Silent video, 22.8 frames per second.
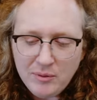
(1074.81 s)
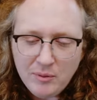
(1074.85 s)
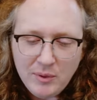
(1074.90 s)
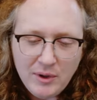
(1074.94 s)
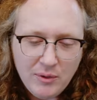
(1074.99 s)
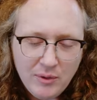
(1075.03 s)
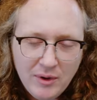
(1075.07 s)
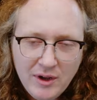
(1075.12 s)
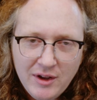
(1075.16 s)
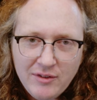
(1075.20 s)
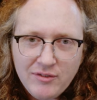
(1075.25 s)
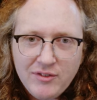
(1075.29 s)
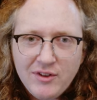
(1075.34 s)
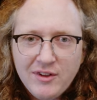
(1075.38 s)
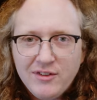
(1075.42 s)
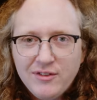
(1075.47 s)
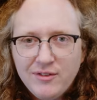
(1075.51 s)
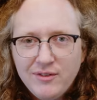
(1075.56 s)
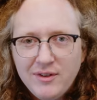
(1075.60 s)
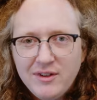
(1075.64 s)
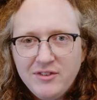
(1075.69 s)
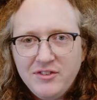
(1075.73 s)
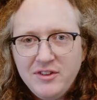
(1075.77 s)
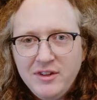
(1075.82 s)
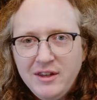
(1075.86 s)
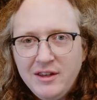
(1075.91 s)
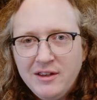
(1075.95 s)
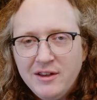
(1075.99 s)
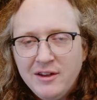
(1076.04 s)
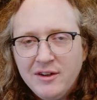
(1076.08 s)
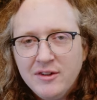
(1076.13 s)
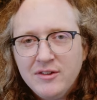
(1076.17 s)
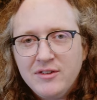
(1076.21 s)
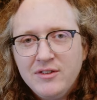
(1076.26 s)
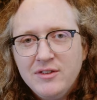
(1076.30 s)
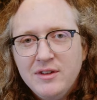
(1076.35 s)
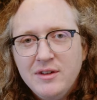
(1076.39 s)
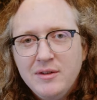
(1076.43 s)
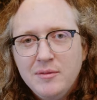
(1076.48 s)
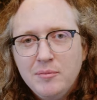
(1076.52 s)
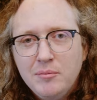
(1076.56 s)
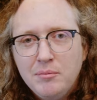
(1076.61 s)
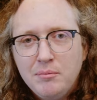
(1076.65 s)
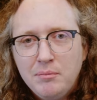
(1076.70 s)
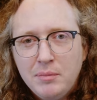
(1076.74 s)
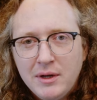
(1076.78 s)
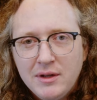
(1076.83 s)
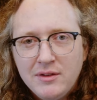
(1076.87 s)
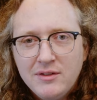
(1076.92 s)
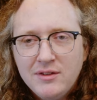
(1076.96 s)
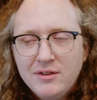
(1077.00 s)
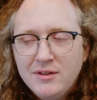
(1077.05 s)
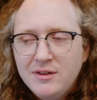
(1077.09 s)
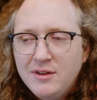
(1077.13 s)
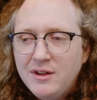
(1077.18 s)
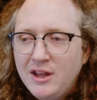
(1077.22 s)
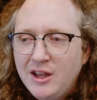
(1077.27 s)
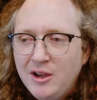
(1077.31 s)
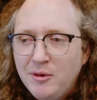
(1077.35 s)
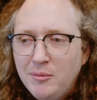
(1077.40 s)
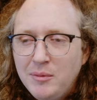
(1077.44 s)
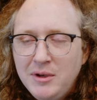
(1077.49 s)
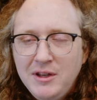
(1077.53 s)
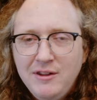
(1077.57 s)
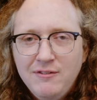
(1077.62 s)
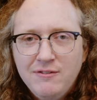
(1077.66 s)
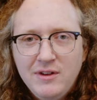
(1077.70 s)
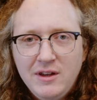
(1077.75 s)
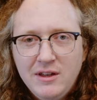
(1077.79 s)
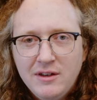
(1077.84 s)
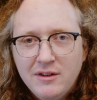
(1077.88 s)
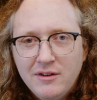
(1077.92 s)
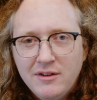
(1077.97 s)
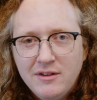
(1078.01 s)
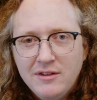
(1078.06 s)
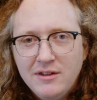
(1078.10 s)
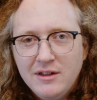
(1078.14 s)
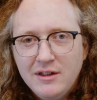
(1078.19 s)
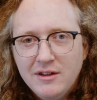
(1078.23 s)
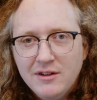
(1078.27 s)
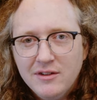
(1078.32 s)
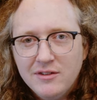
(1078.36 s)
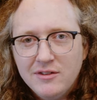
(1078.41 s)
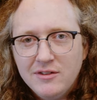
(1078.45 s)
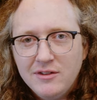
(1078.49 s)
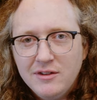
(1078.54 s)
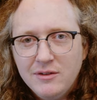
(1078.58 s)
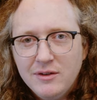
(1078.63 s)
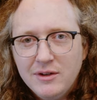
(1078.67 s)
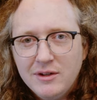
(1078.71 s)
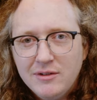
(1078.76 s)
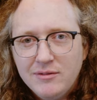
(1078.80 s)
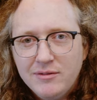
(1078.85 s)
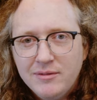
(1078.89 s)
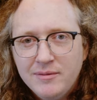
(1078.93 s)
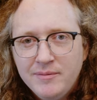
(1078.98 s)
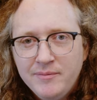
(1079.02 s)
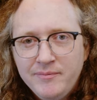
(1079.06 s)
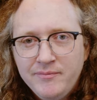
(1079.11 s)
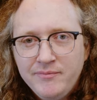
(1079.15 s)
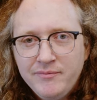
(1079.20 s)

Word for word: We all have tons of S D cards, but how many V ninety cards do you have?